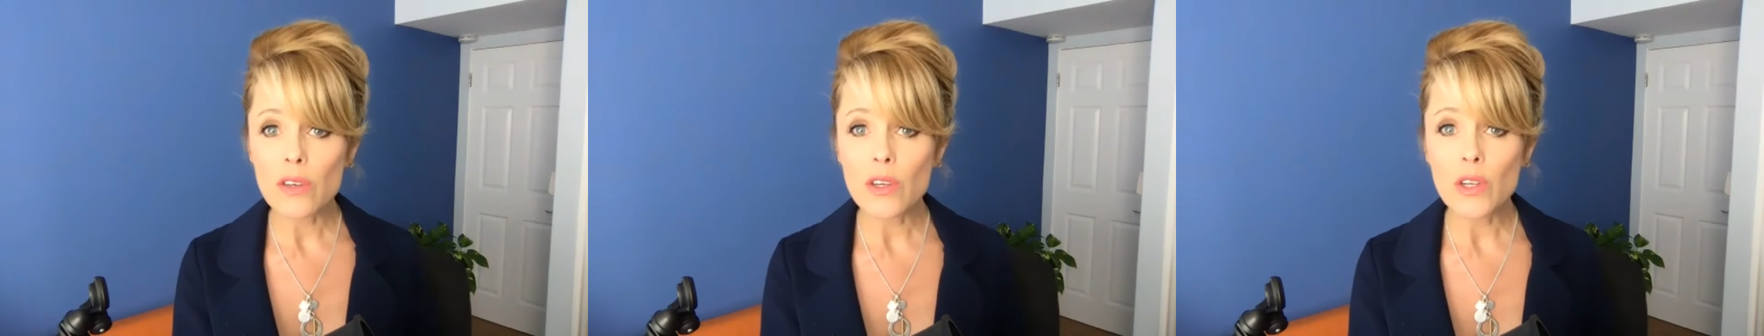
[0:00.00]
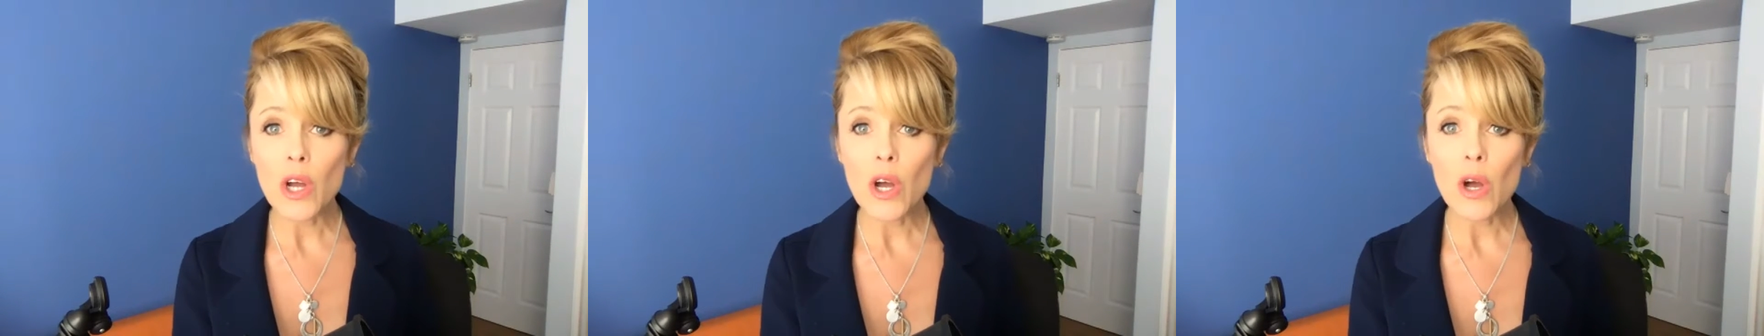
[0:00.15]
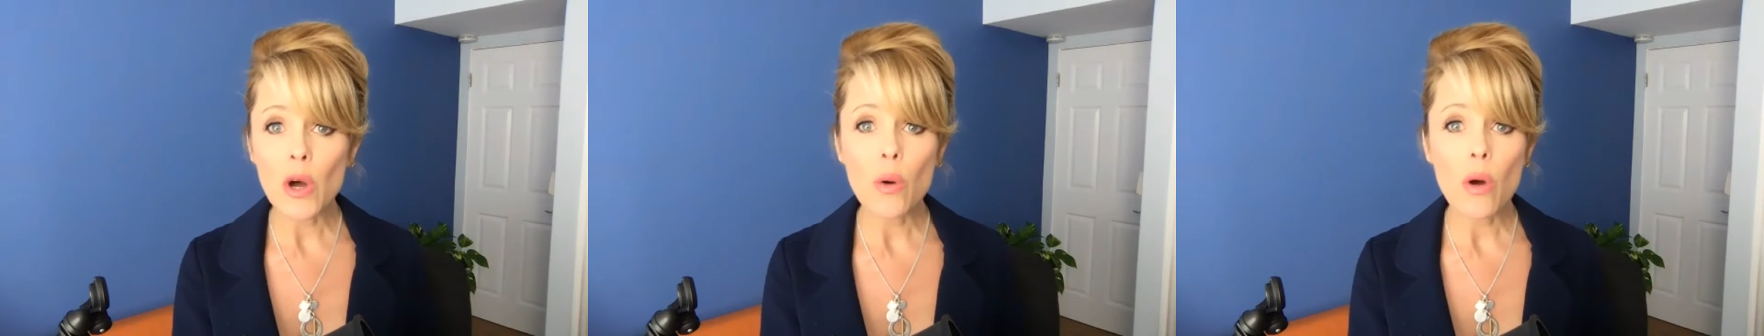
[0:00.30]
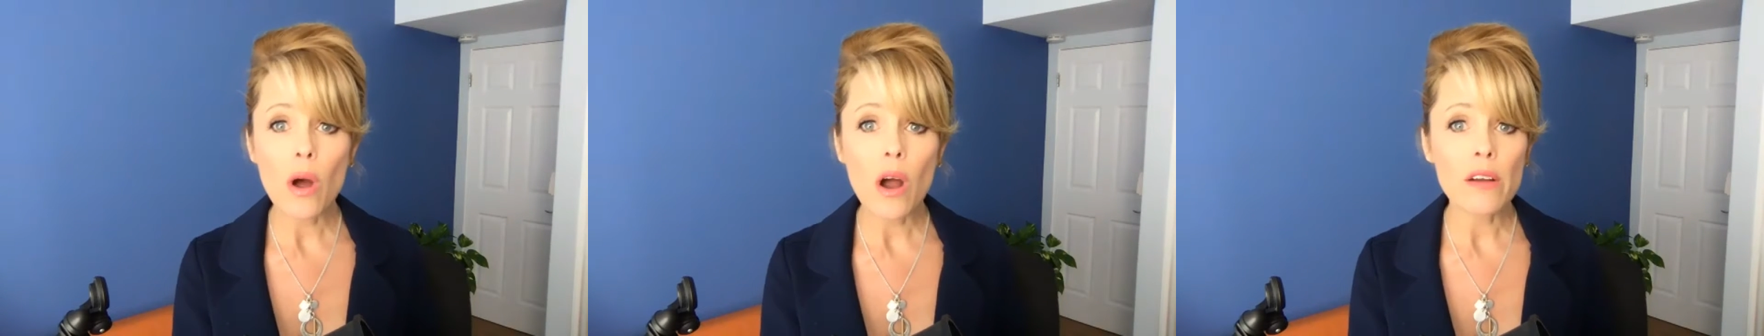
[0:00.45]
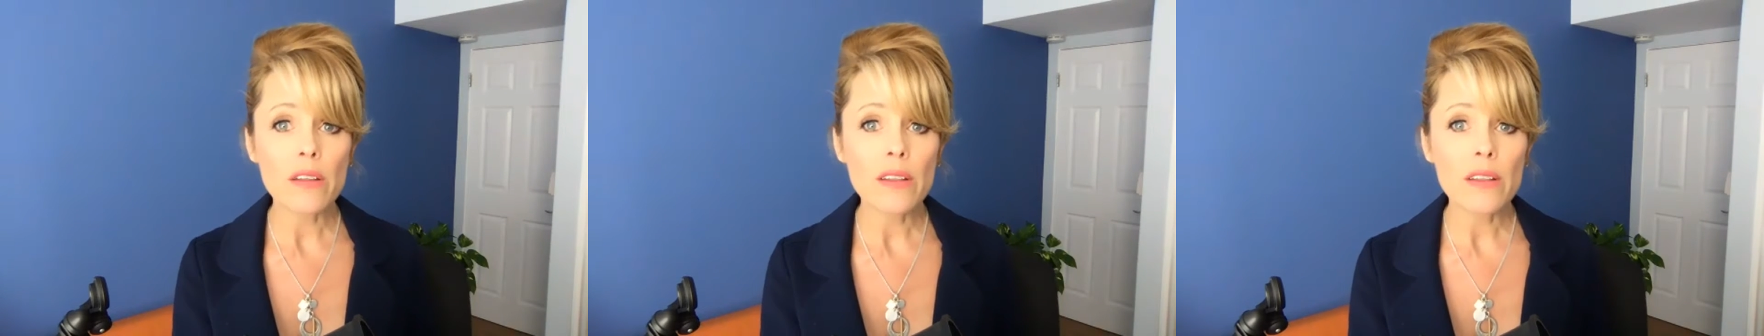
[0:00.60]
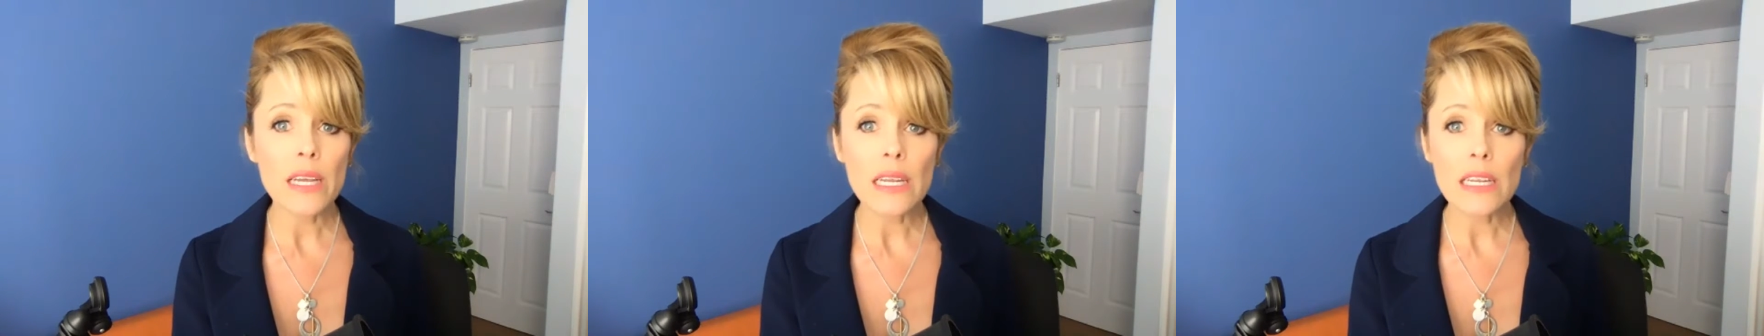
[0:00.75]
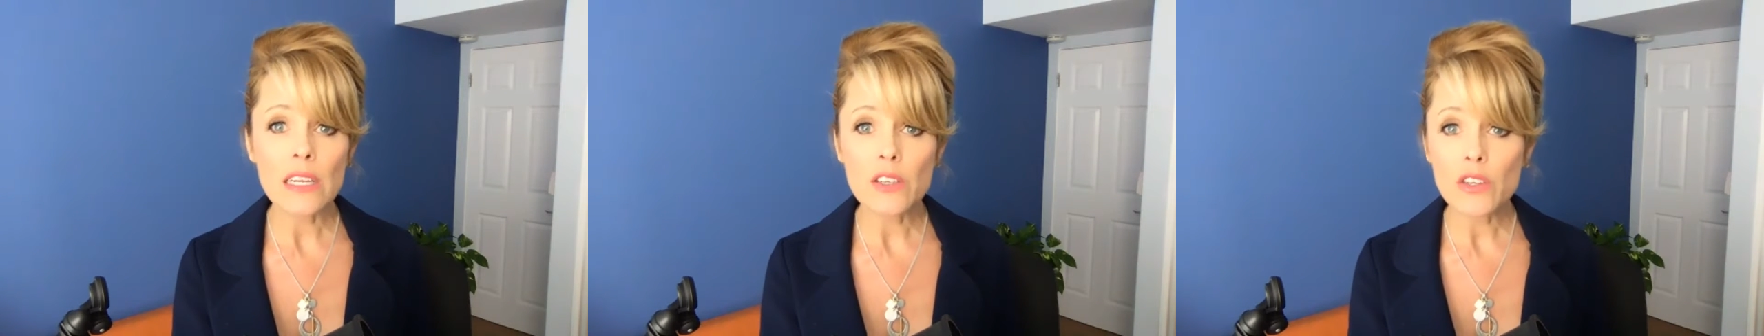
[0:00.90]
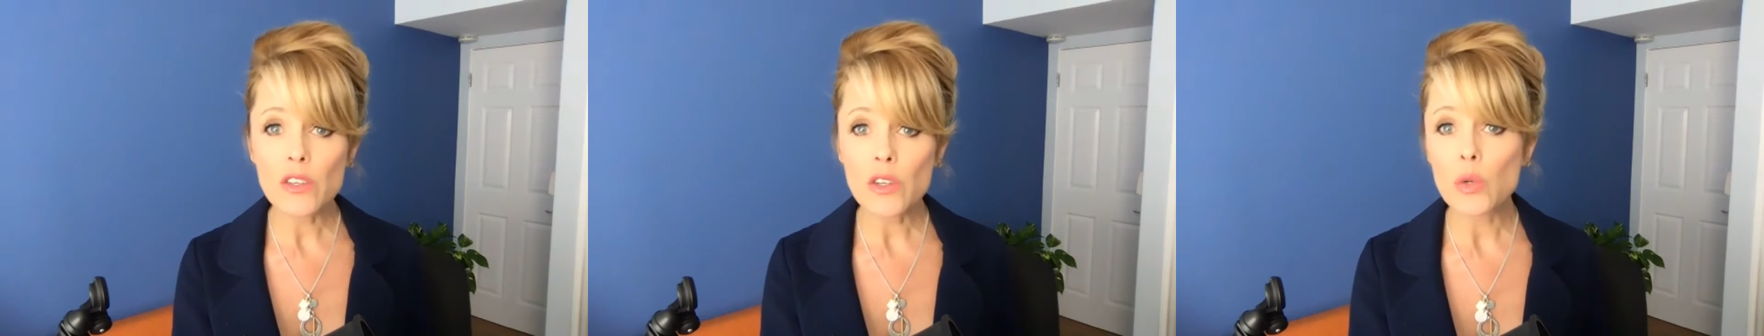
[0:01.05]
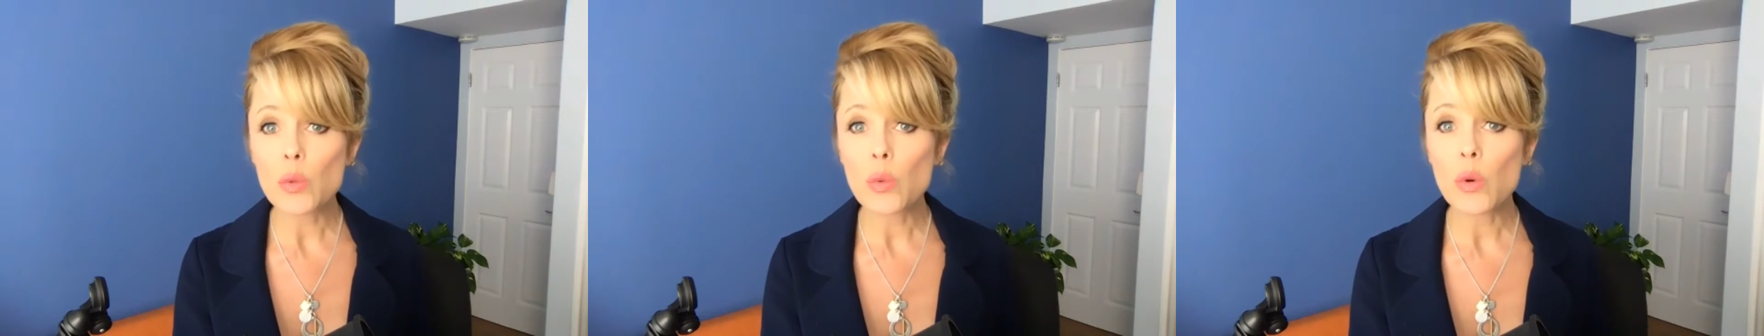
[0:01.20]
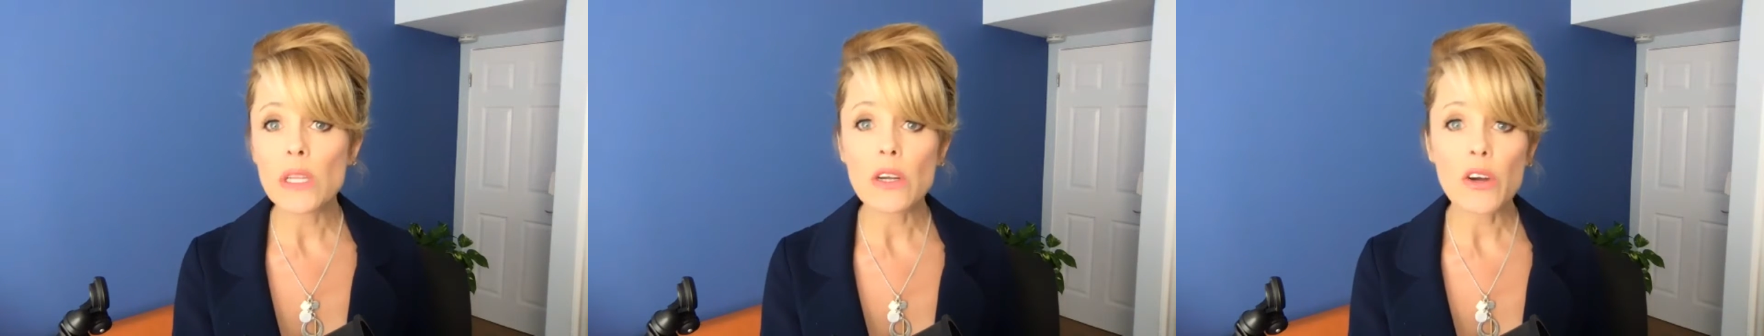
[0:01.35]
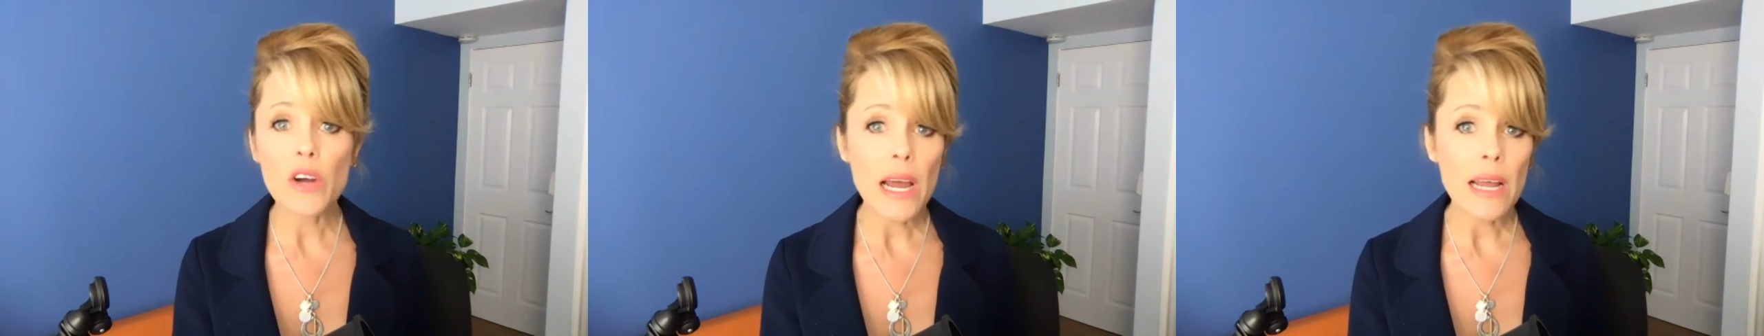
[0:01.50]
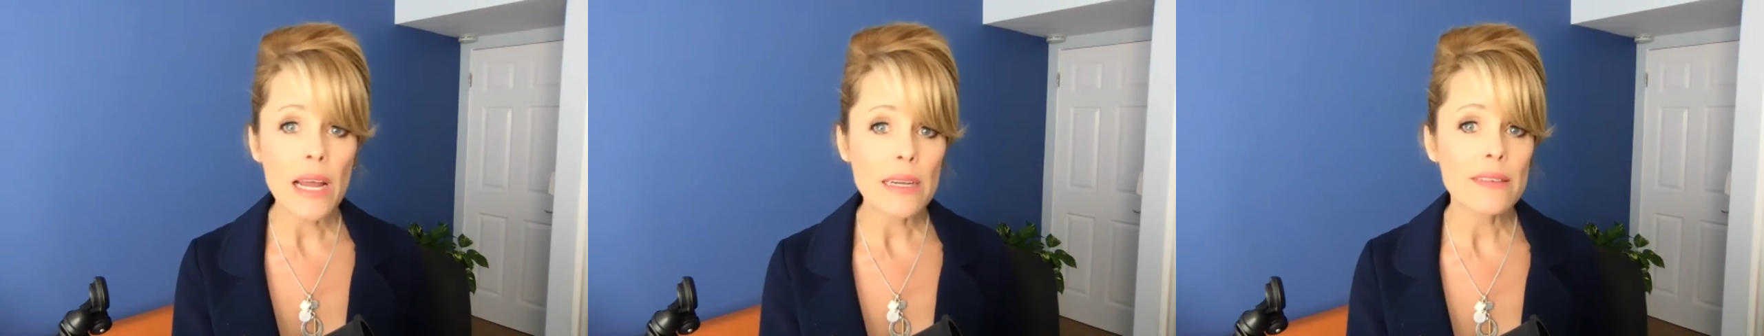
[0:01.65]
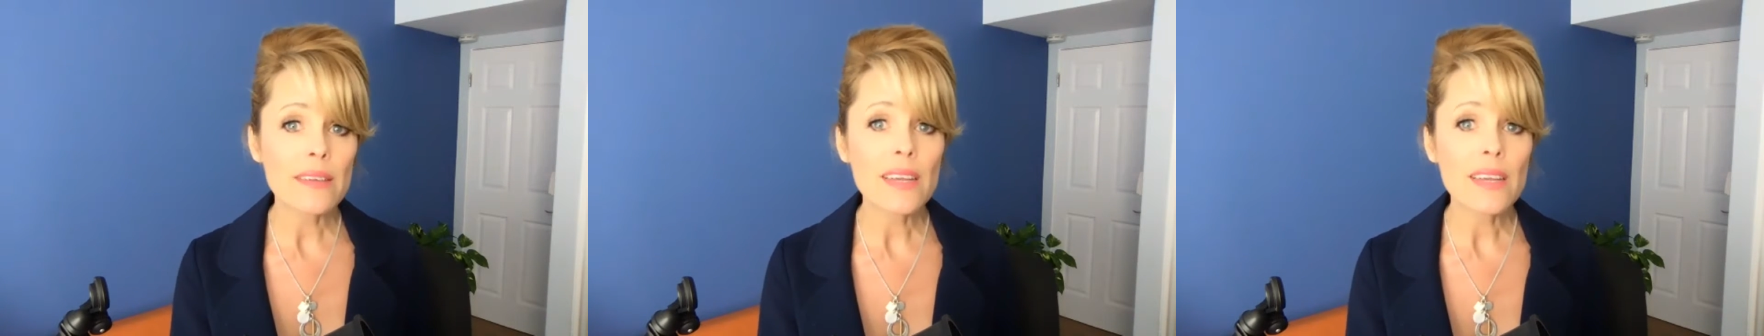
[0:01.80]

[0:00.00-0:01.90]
you know, are they going to do when they're out of